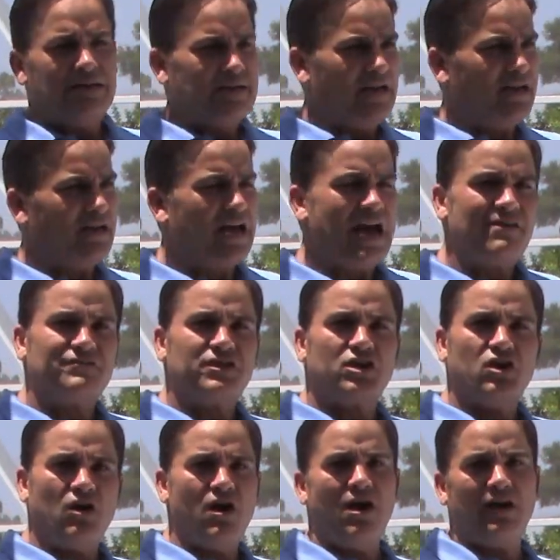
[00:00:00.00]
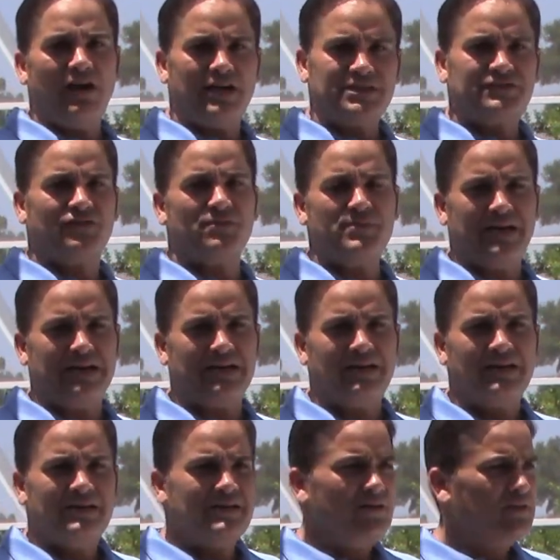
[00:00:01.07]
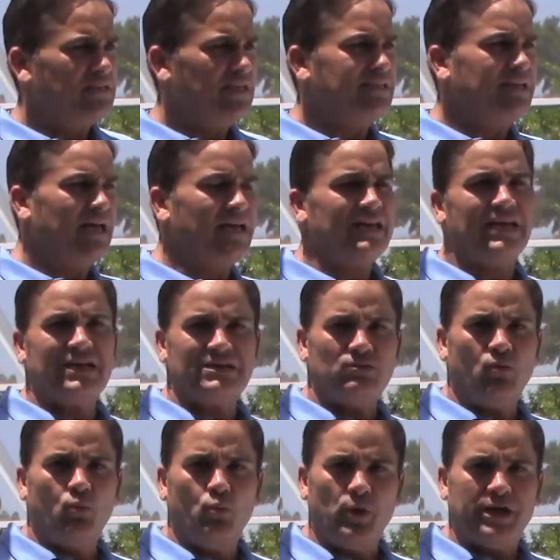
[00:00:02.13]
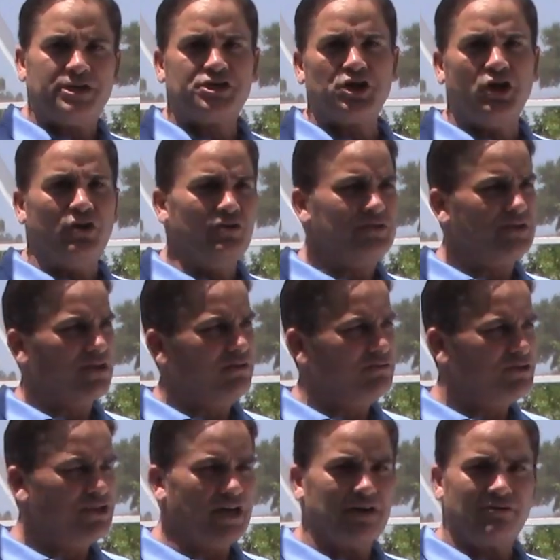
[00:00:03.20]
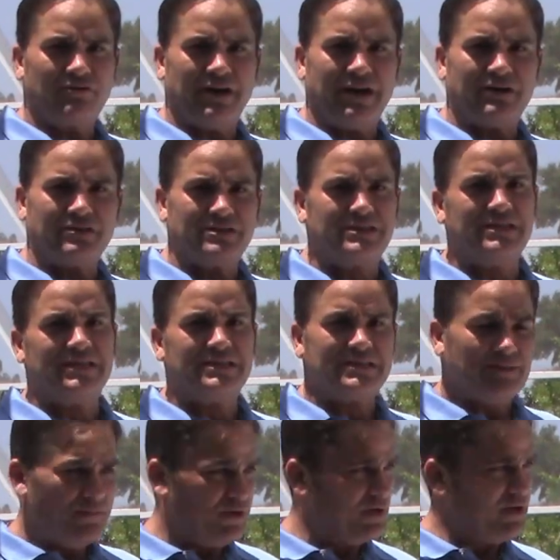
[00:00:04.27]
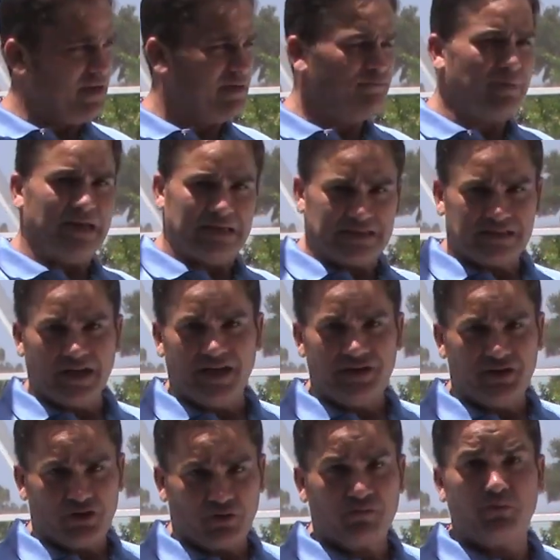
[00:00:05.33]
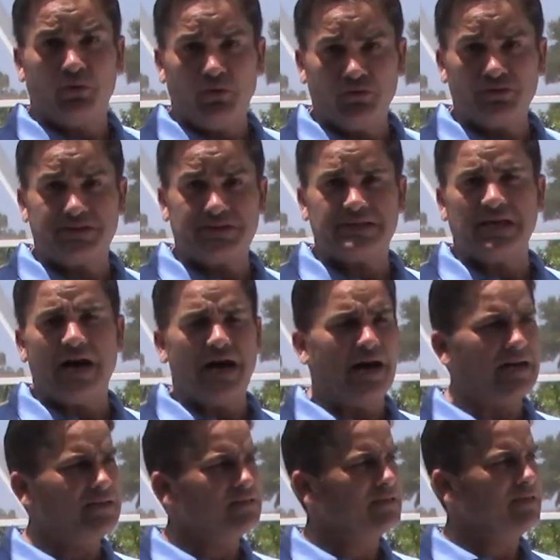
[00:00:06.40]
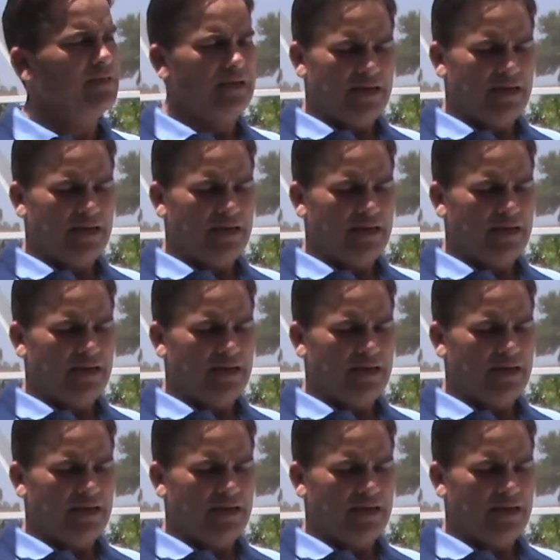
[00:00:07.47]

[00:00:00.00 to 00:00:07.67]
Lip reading: Now, you have to call us for me to tell you which ozone generator system you need based on your pool's size.